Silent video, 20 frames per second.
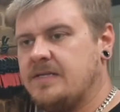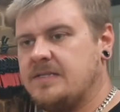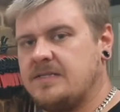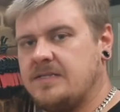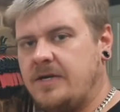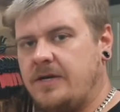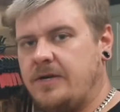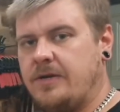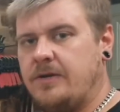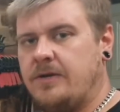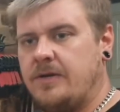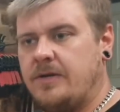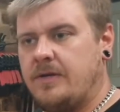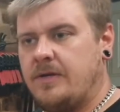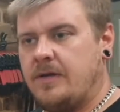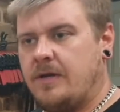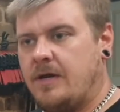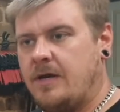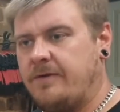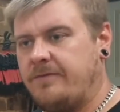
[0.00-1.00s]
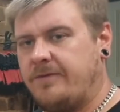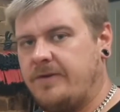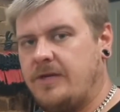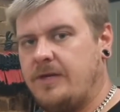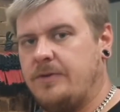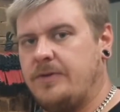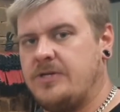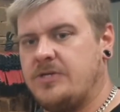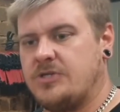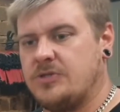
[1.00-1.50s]
So hopefully you
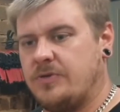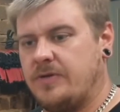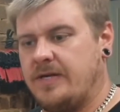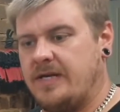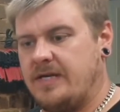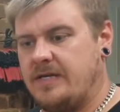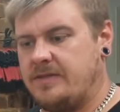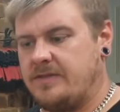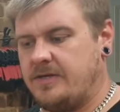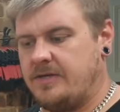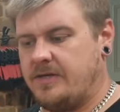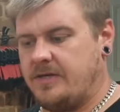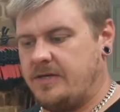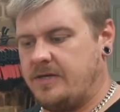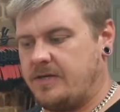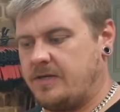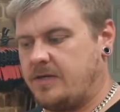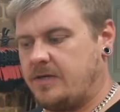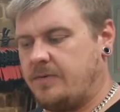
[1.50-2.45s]
enjoy the